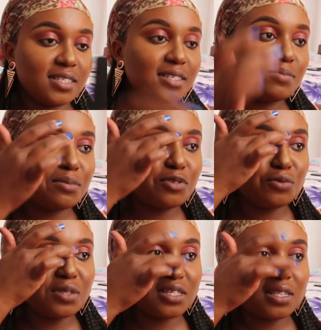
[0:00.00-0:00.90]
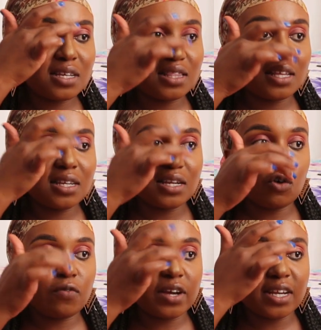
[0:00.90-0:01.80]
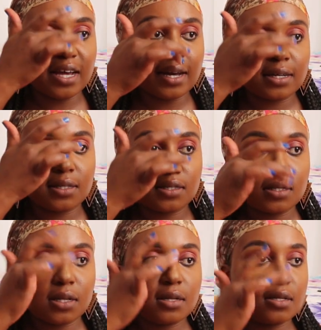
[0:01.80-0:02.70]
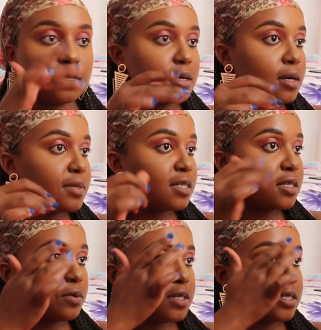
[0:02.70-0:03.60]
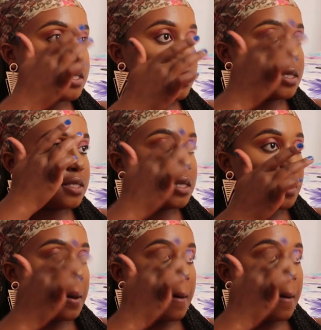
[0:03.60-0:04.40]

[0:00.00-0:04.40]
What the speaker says: Sometimes you do this thing and then you overreact. Kama sasa, what is this?